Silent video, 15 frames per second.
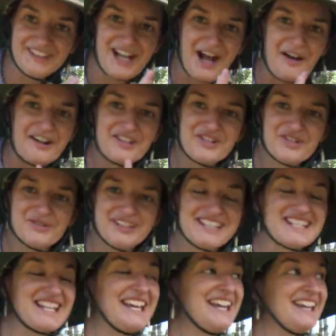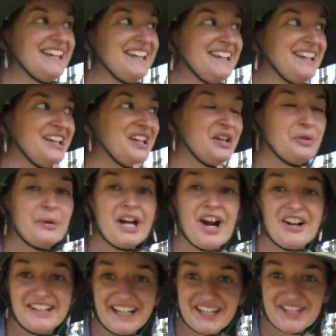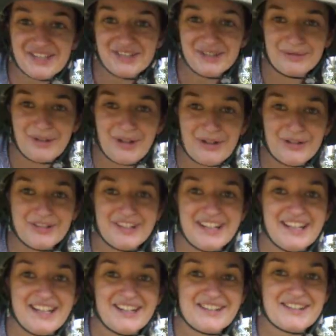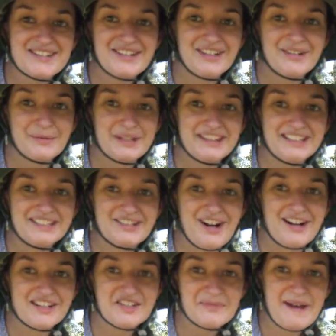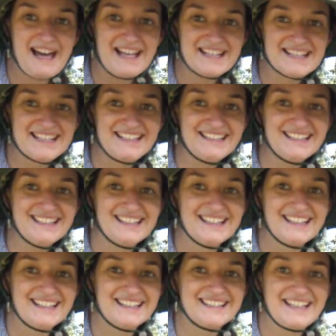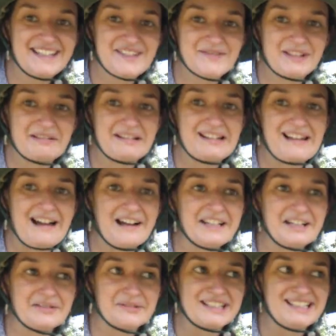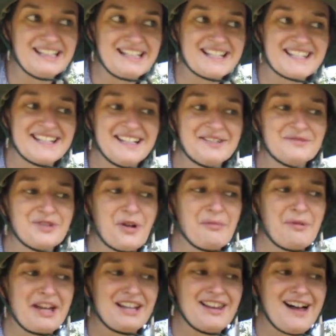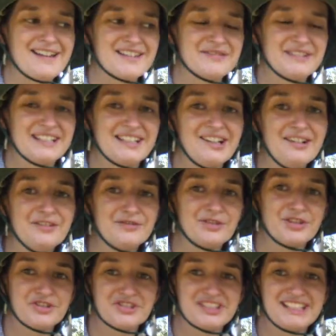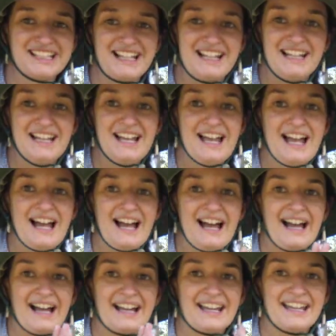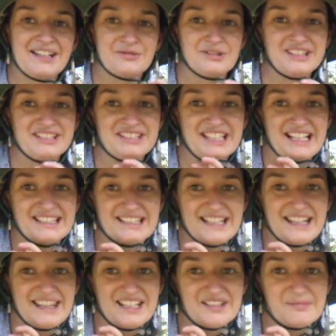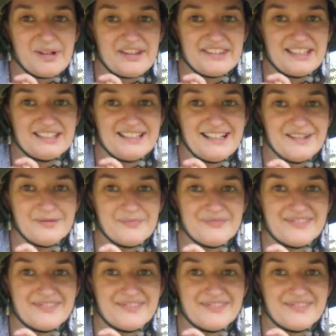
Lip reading: I just want to say we are next to the road, so when there are cars passing it gets very loud. I realized that from my last video. Unfortunately I can't really change anything about that now.